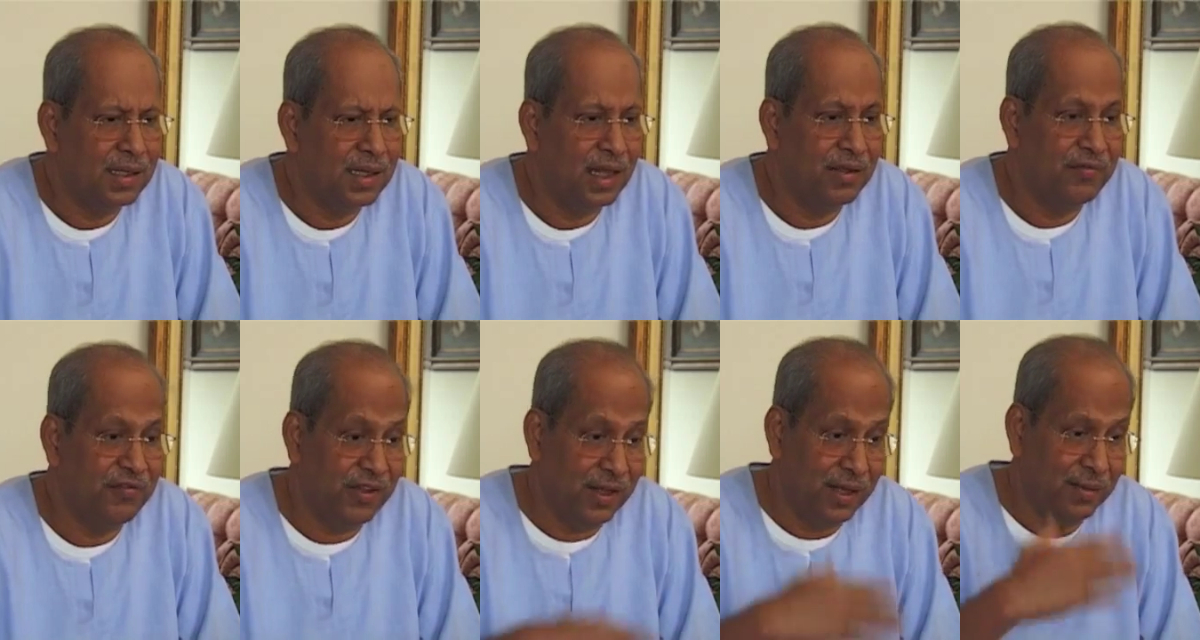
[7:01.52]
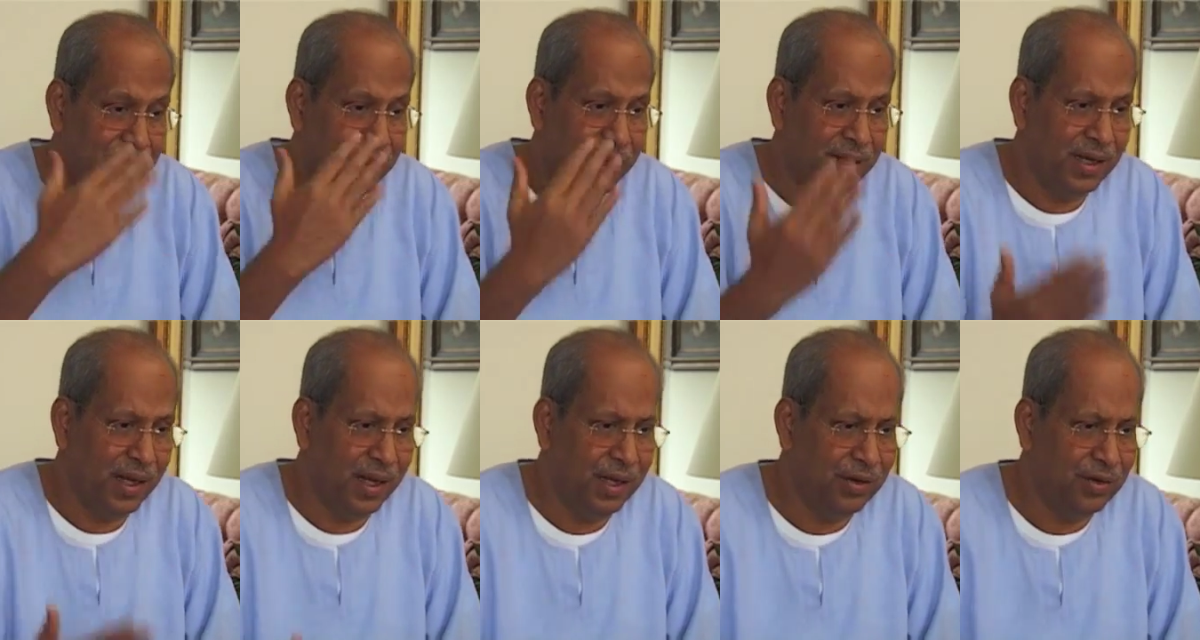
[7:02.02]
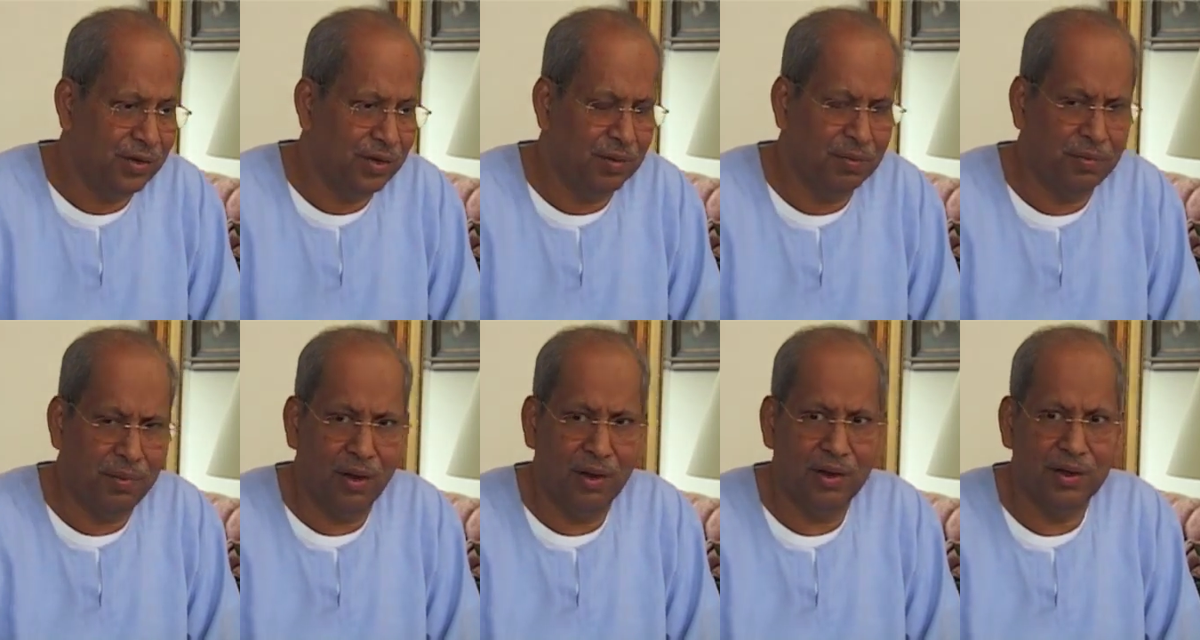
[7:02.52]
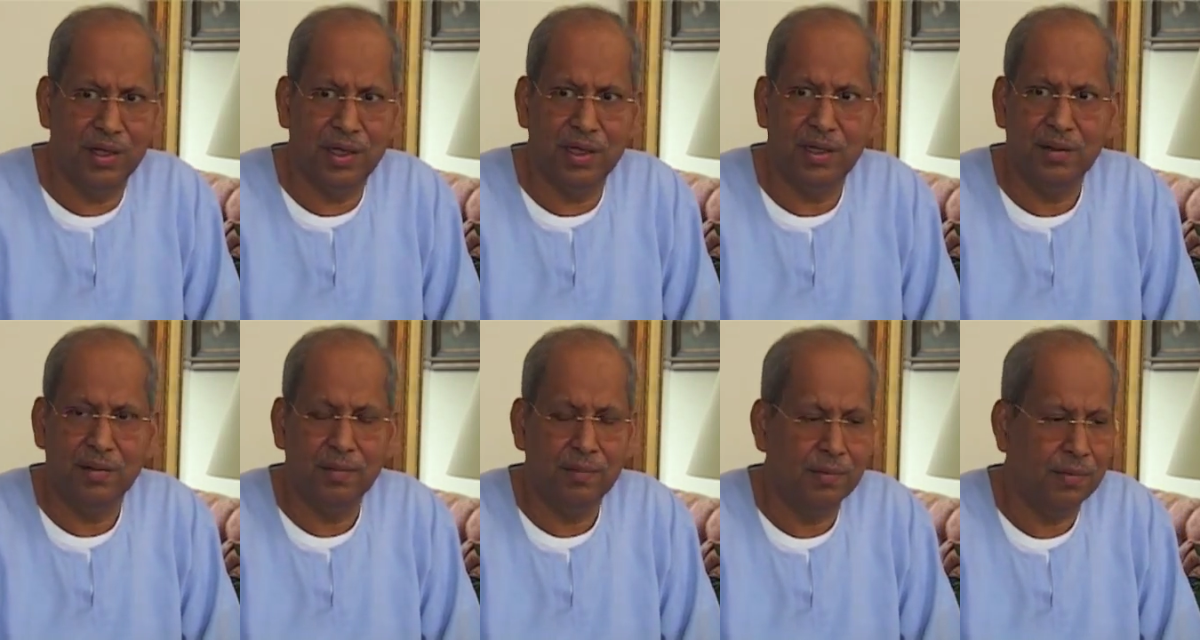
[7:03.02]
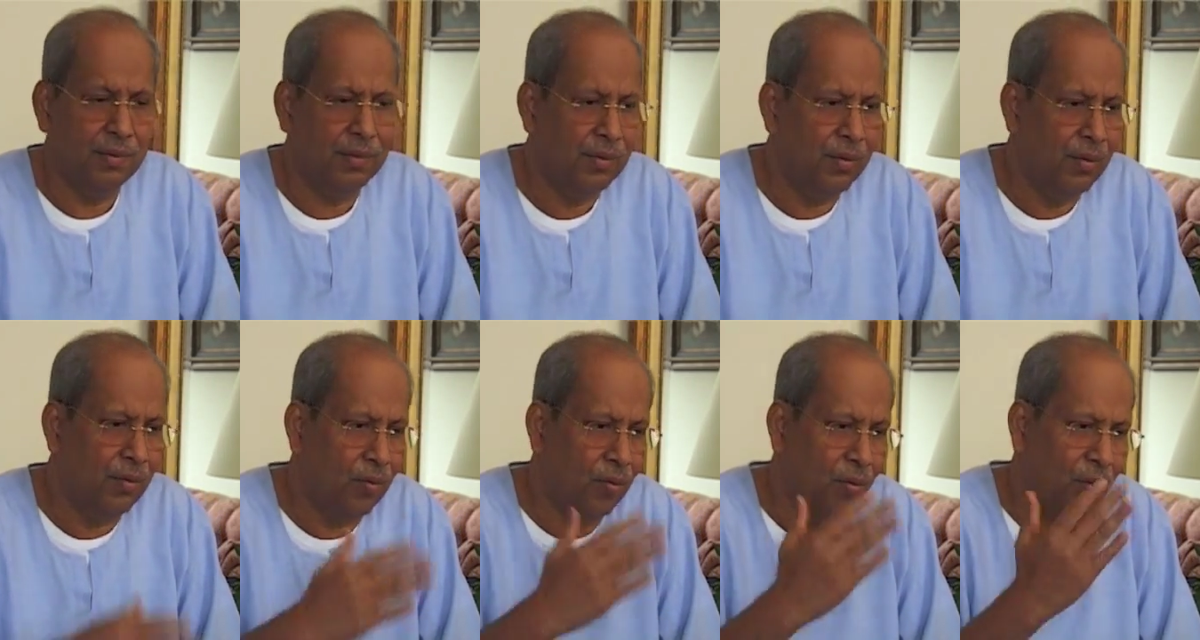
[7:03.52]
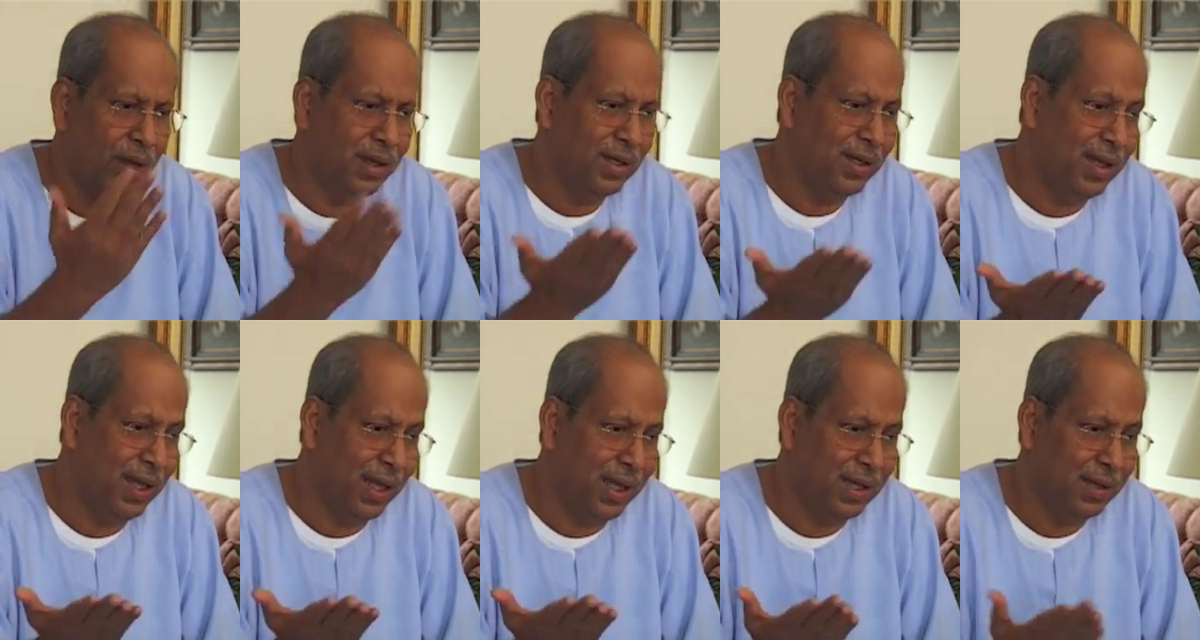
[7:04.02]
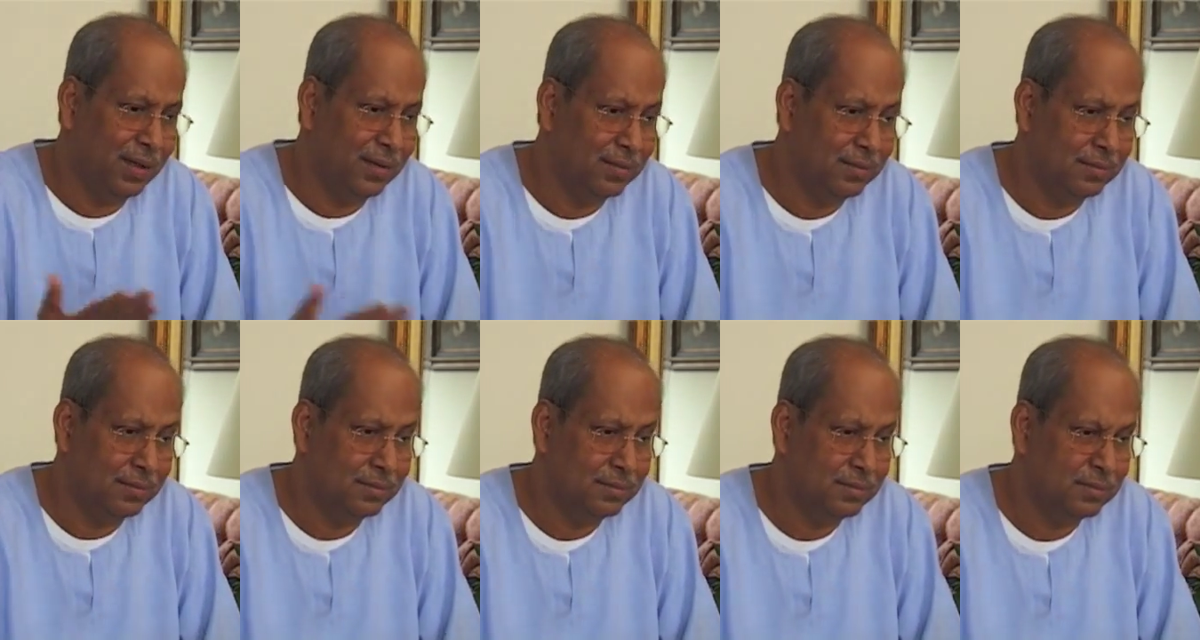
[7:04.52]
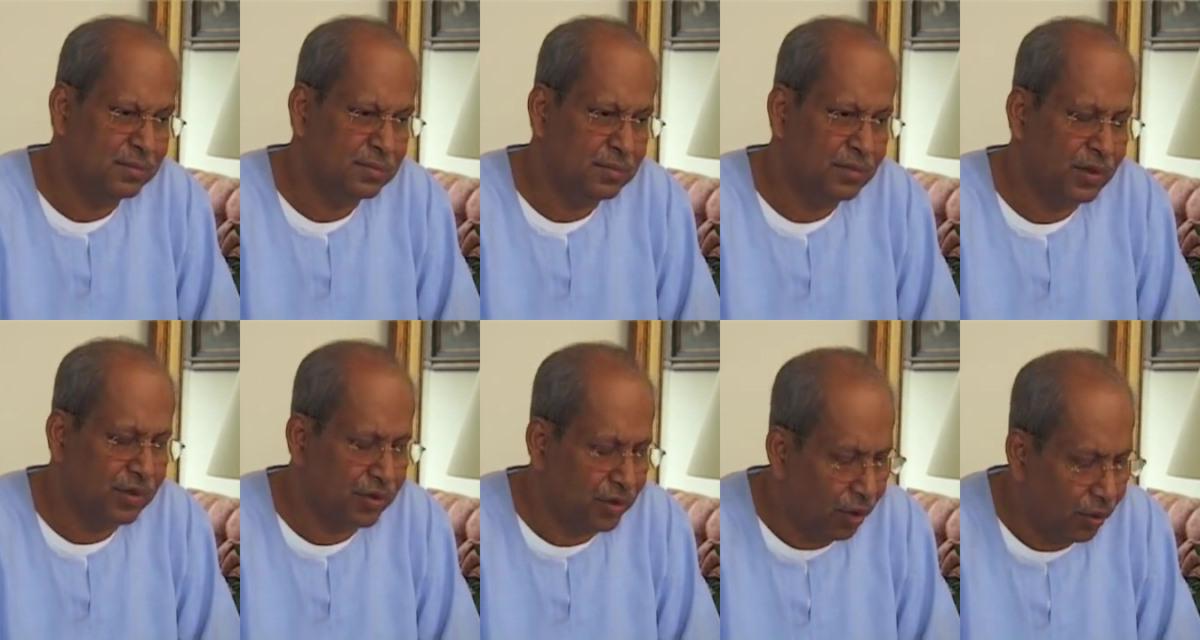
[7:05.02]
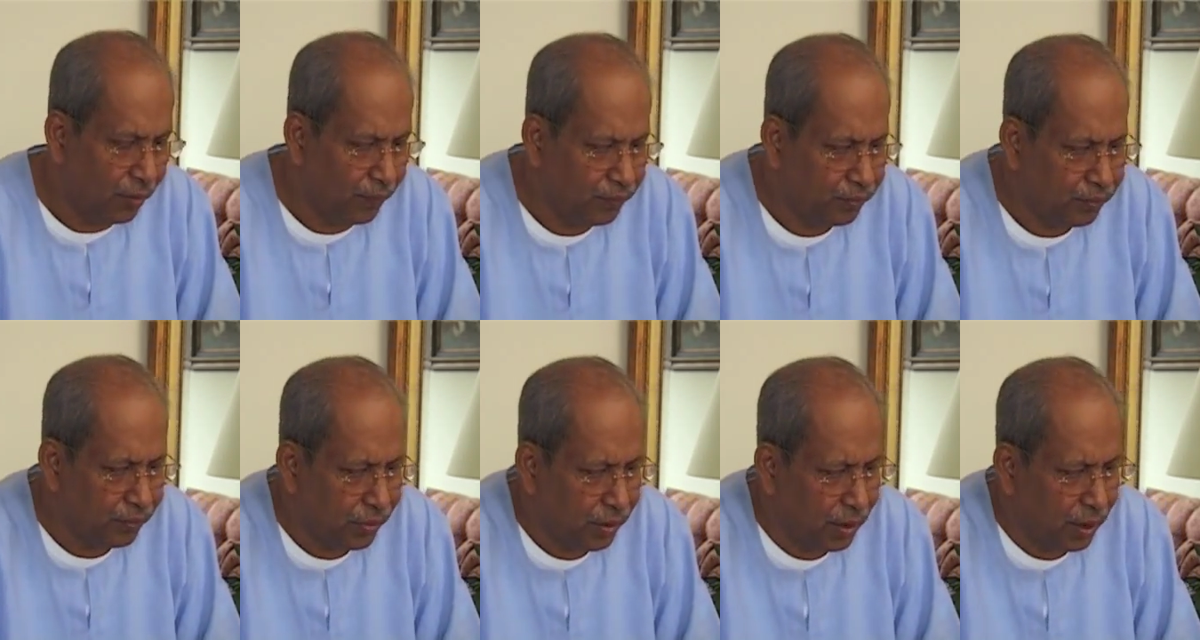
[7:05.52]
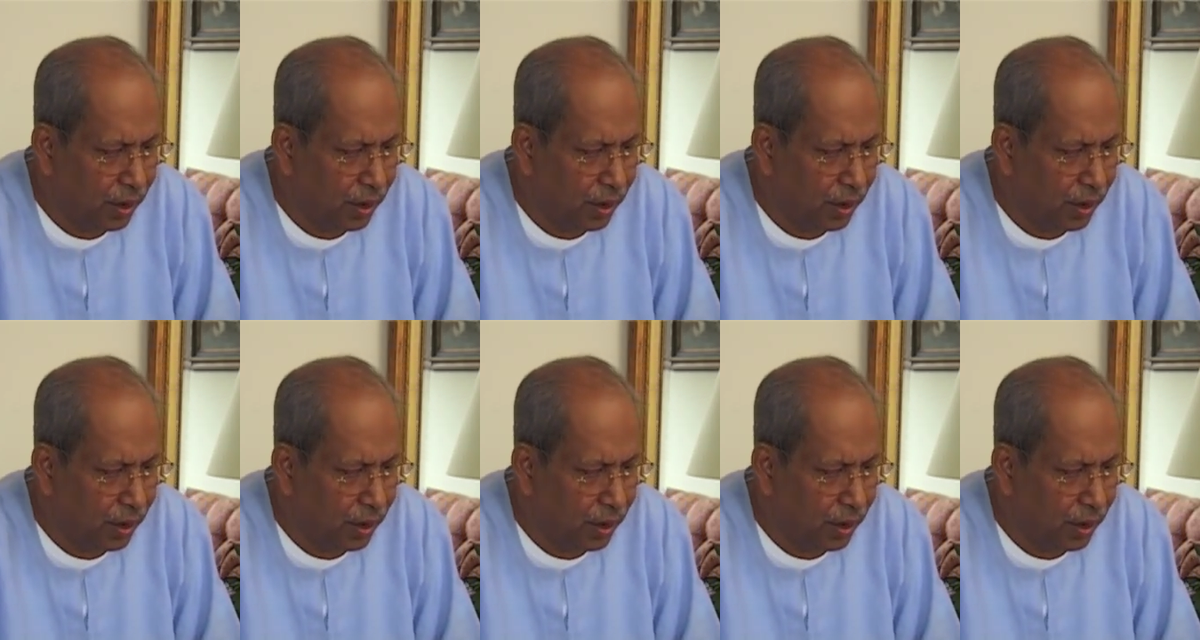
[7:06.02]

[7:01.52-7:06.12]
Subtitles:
that there will be an end to the body one day. Now,